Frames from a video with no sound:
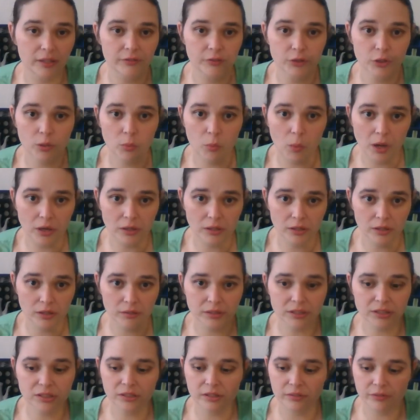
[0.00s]
If you're a
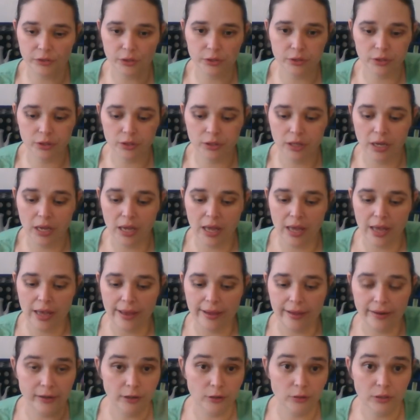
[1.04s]
watercolorist, if you're
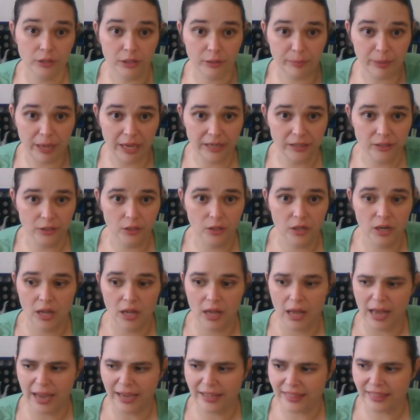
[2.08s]
an acrylic painter,
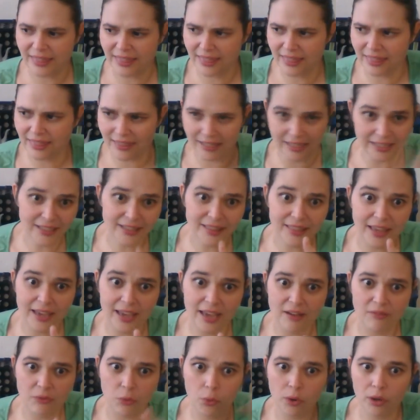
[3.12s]
I think they
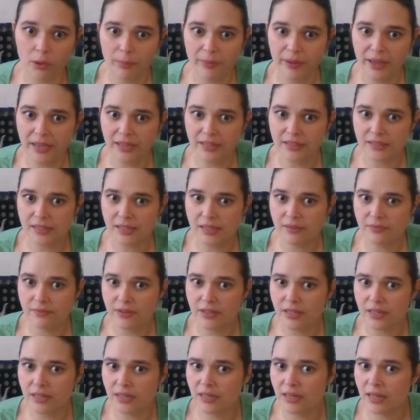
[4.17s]
have oil paint
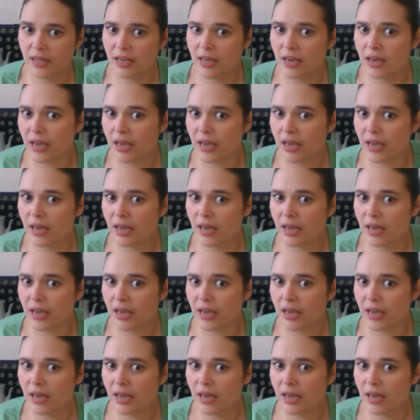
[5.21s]
even,